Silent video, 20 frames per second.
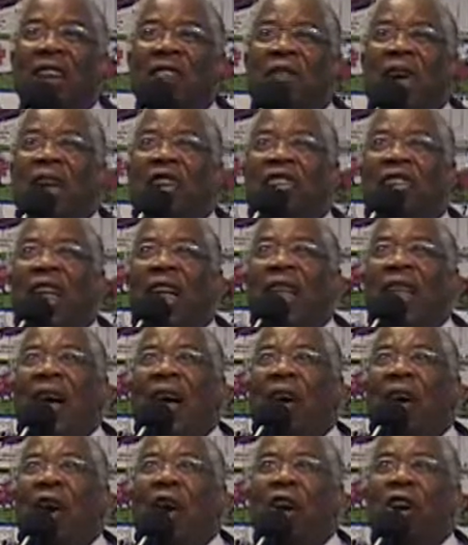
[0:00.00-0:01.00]
They shall
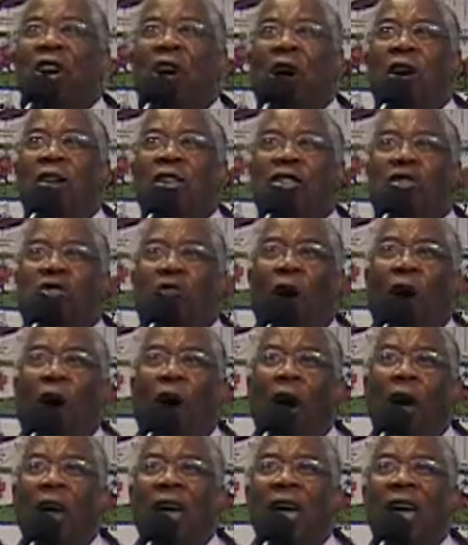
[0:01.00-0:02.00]
not hurt nor
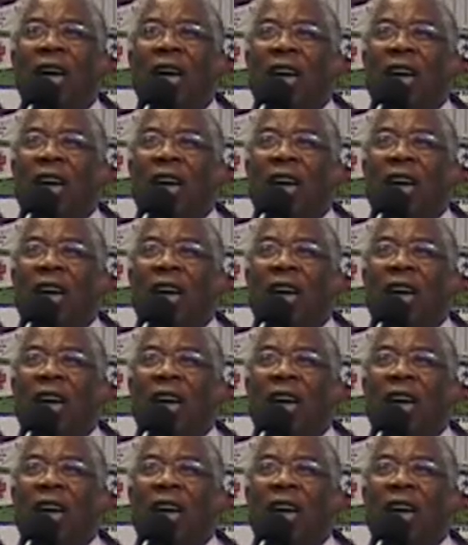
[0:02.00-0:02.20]
destroy